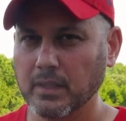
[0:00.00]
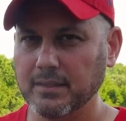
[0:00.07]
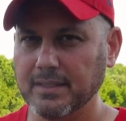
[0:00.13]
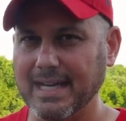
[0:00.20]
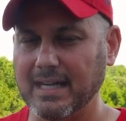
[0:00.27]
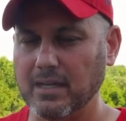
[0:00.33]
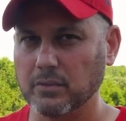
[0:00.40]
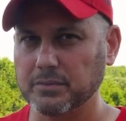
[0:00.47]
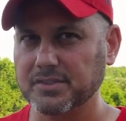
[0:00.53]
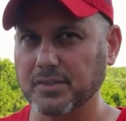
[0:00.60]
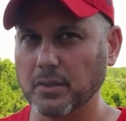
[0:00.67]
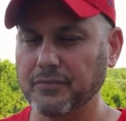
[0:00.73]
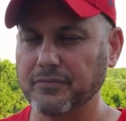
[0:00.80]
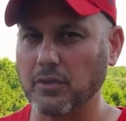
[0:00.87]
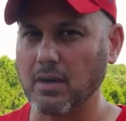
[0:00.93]
Now,
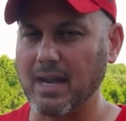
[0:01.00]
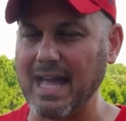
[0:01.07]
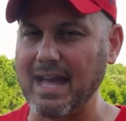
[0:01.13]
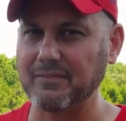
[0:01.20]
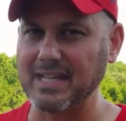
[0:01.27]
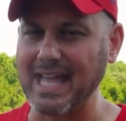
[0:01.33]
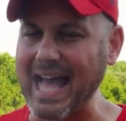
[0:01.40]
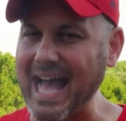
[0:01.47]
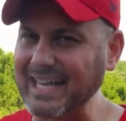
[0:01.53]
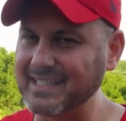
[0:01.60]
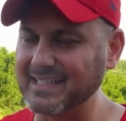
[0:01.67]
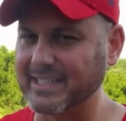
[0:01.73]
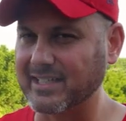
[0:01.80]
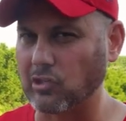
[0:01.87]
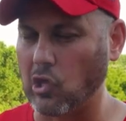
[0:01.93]
so far I haven't had
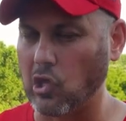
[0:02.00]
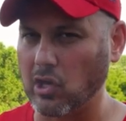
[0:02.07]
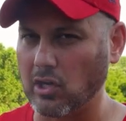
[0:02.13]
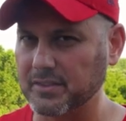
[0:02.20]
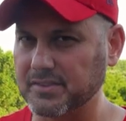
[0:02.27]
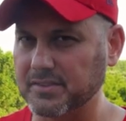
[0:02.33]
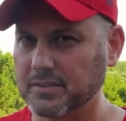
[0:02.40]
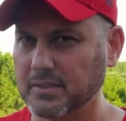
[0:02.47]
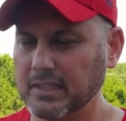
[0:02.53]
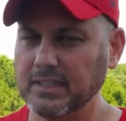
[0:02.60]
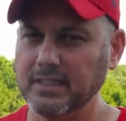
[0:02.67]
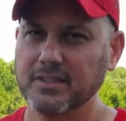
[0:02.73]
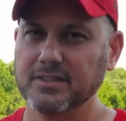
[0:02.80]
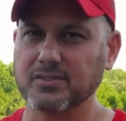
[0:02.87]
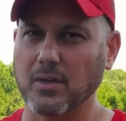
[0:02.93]
any clogs,
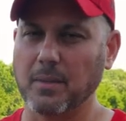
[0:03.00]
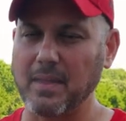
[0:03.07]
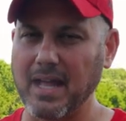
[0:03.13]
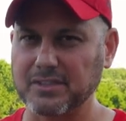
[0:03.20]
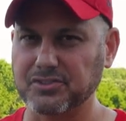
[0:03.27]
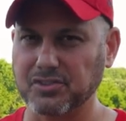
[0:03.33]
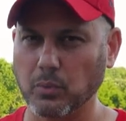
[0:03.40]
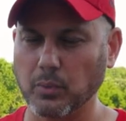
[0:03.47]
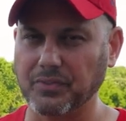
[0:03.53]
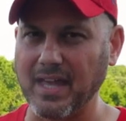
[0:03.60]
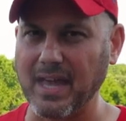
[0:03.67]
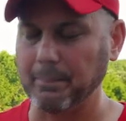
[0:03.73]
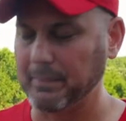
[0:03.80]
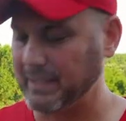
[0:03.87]
so I'm not sure what that